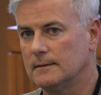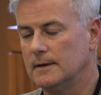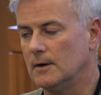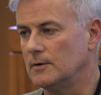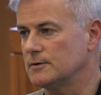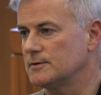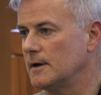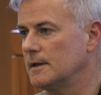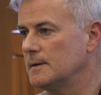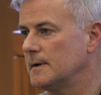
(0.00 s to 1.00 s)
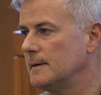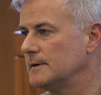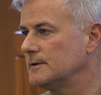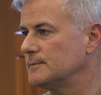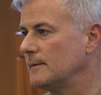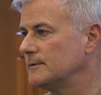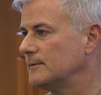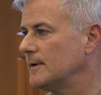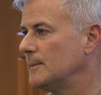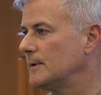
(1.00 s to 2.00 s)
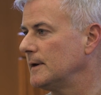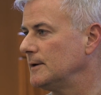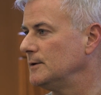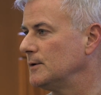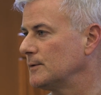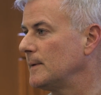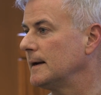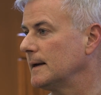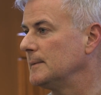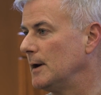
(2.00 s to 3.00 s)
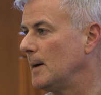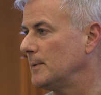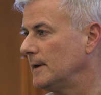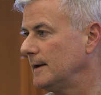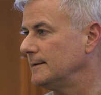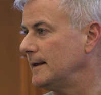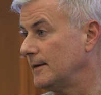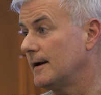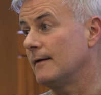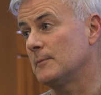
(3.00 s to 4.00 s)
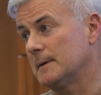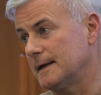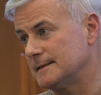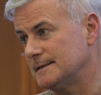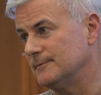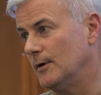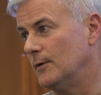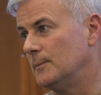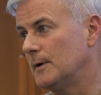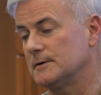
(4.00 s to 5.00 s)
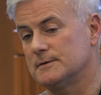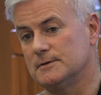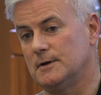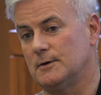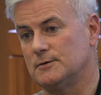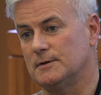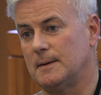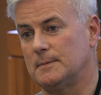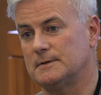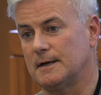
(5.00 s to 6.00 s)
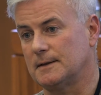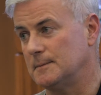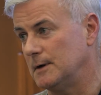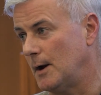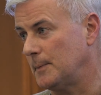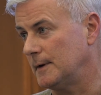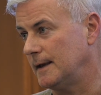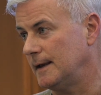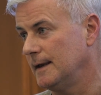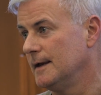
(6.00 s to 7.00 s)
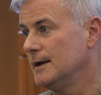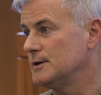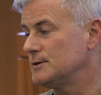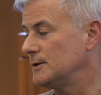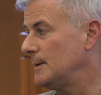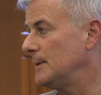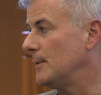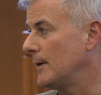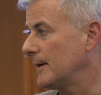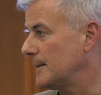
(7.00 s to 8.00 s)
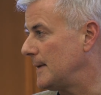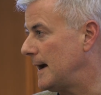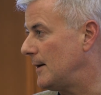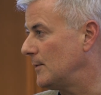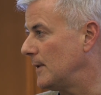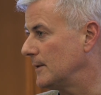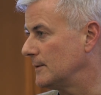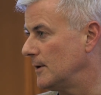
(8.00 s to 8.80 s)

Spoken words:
you're starting to become a disruptive company and you're threatening a monopoly, and then the government gets involved because, should they protect the monopoly? Should they be worrying about whether or